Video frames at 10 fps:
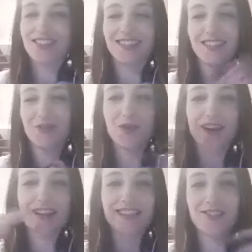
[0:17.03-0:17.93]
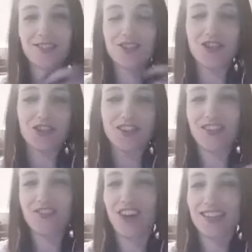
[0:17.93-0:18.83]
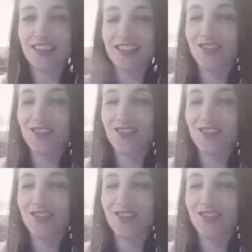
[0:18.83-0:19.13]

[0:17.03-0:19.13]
it works on certain devices, on